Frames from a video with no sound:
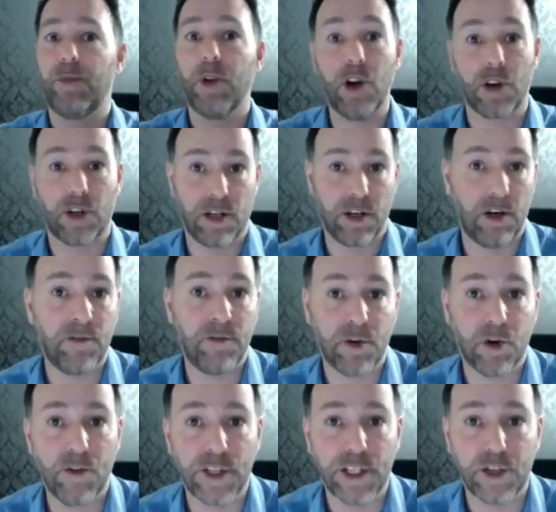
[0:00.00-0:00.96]
the blog,
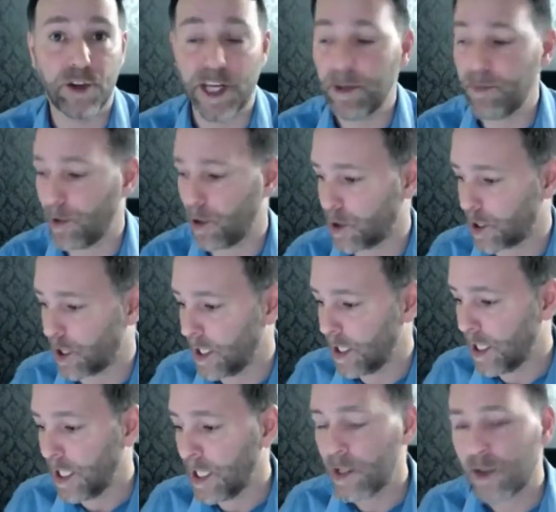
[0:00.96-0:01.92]
over to their blog.
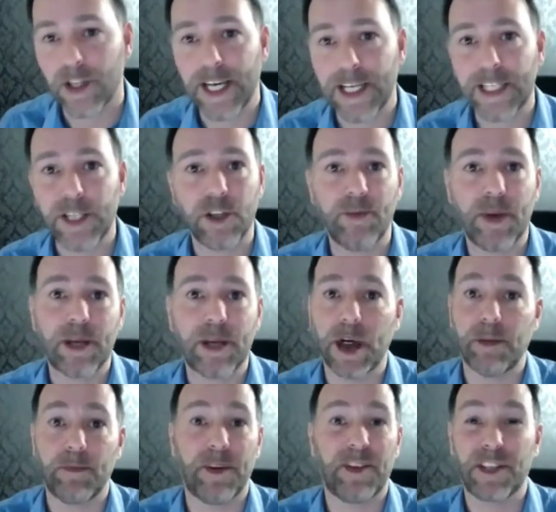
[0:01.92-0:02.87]
So that's how you
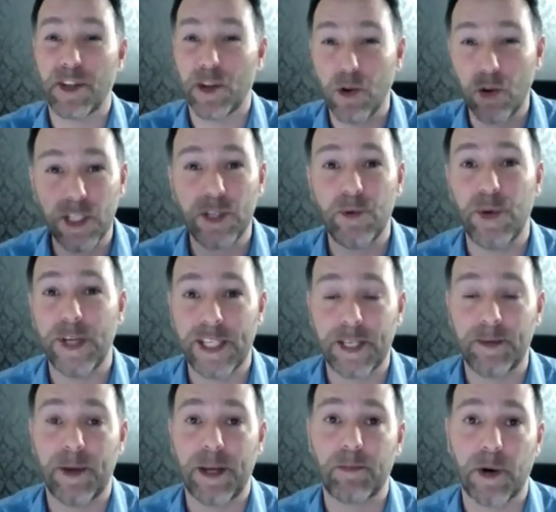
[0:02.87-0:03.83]
make money. But there's loads of
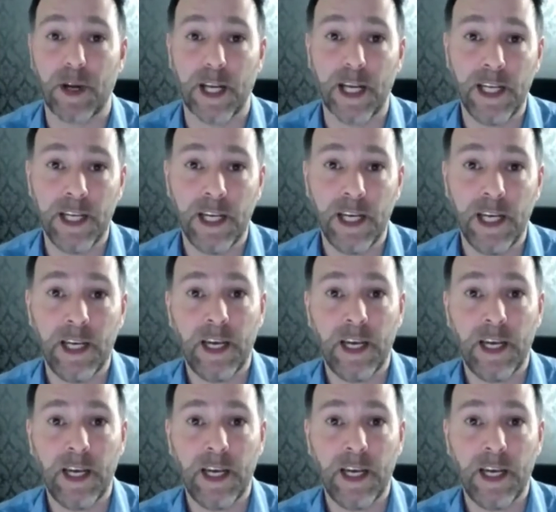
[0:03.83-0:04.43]
ways to make money.